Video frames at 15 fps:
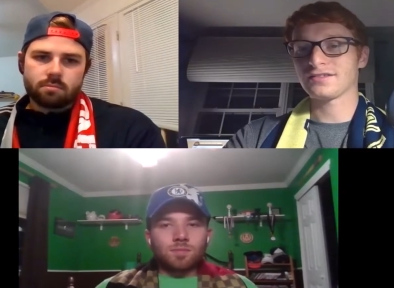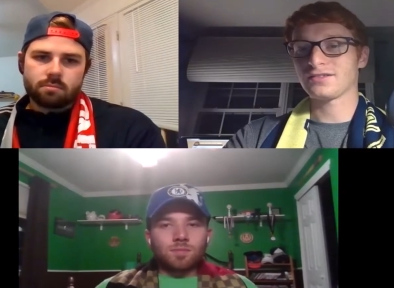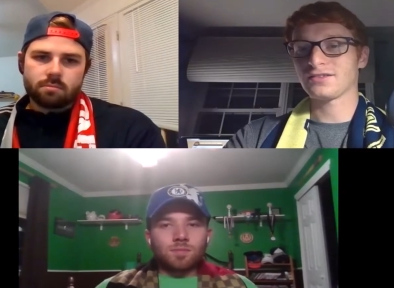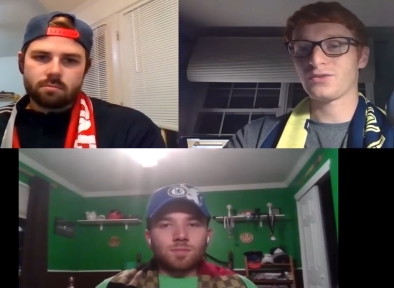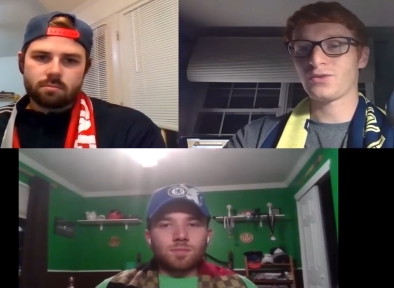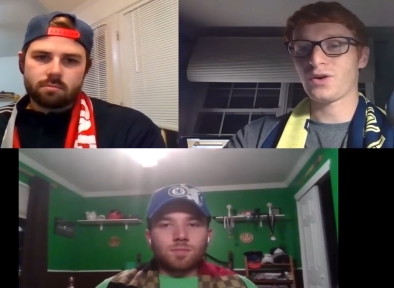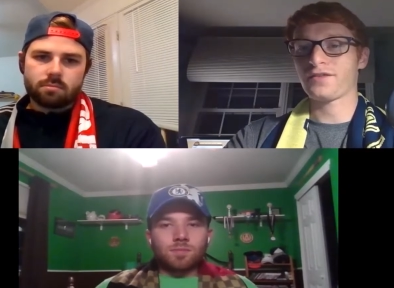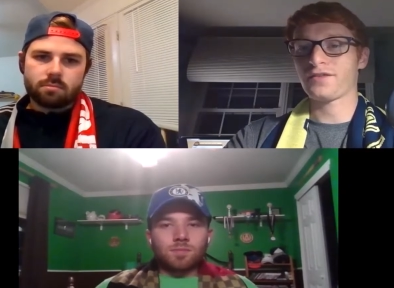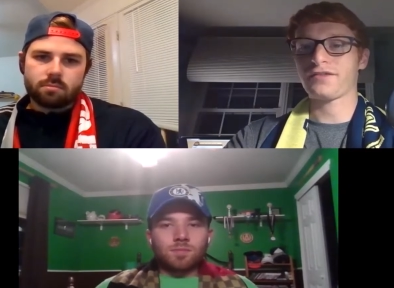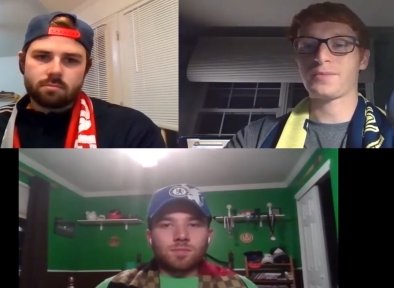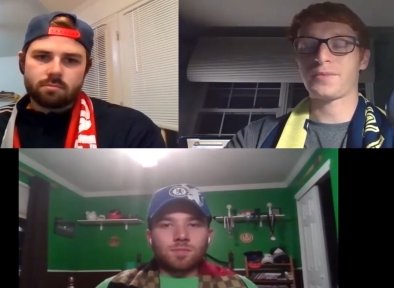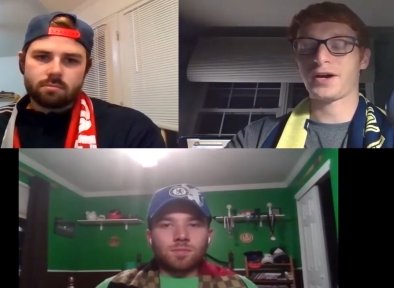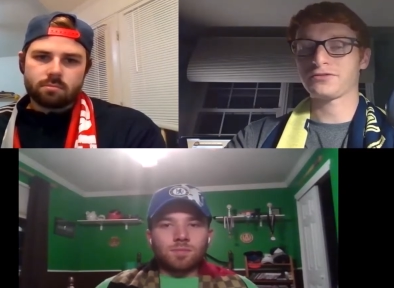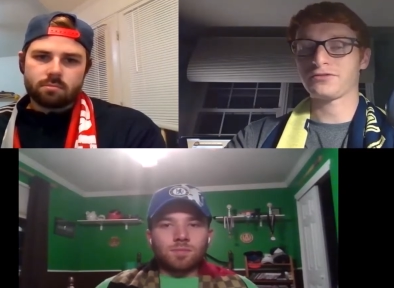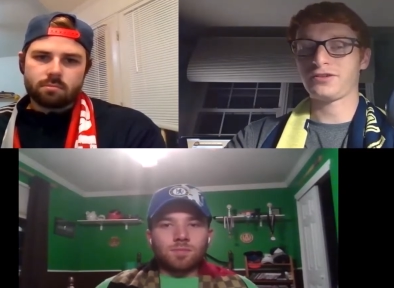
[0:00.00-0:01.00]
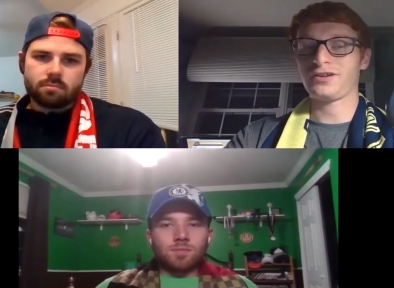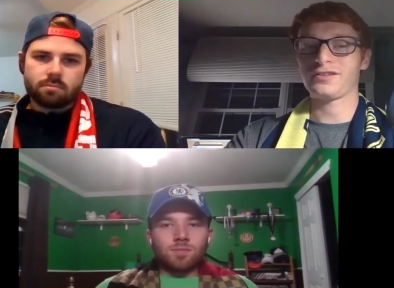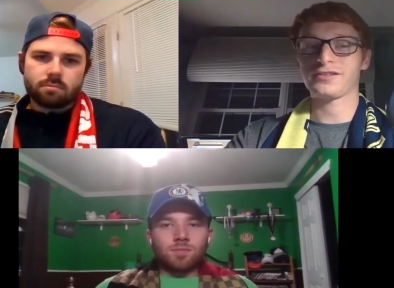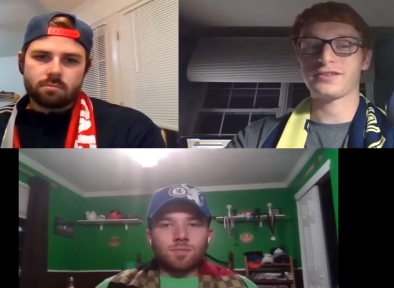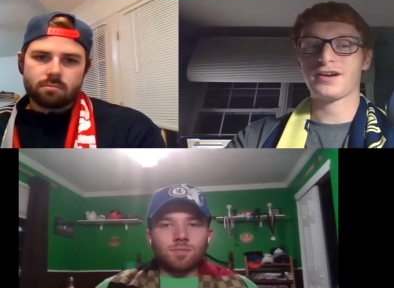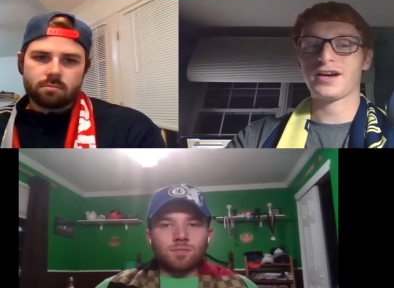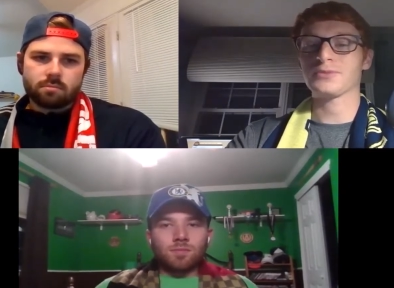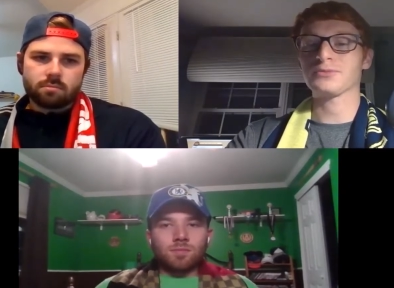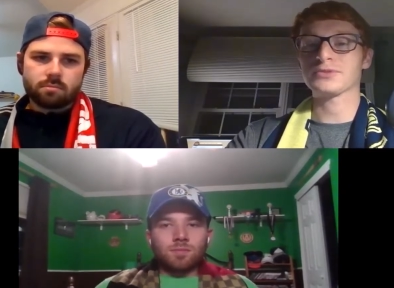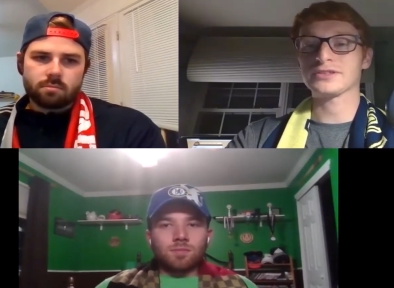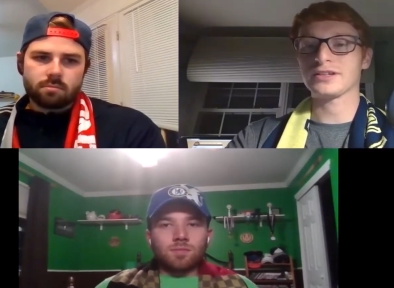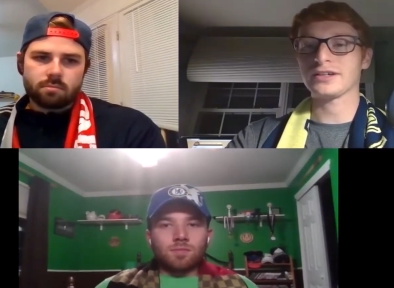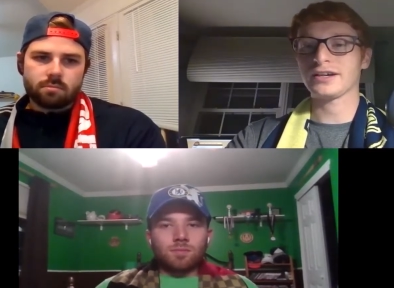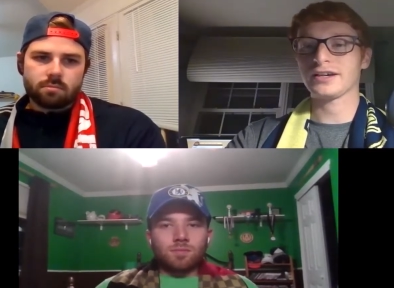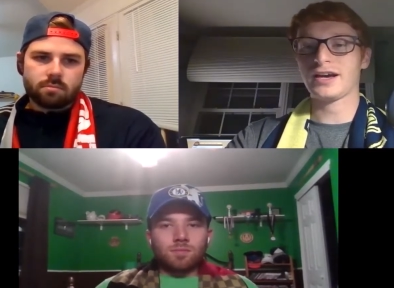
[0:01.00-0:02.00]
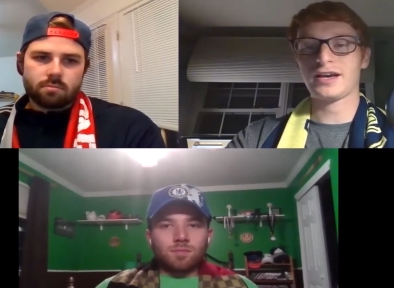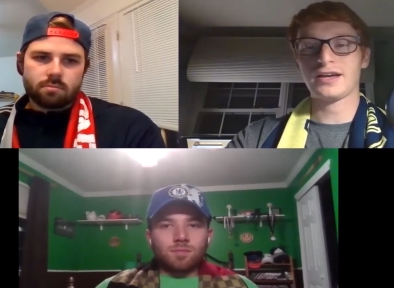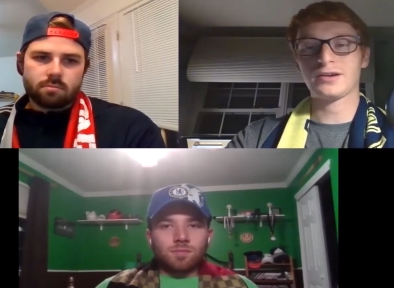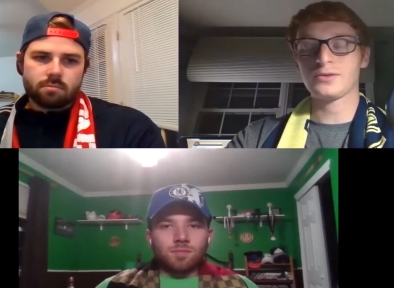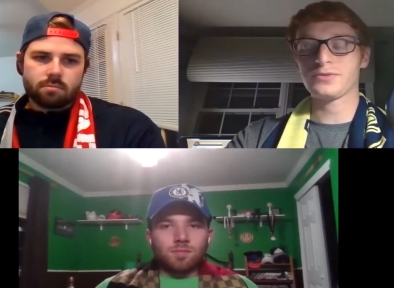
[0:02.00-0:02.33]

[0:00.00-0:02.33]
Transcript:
Speaker 1: whoever at Montreal at the time was like, I don't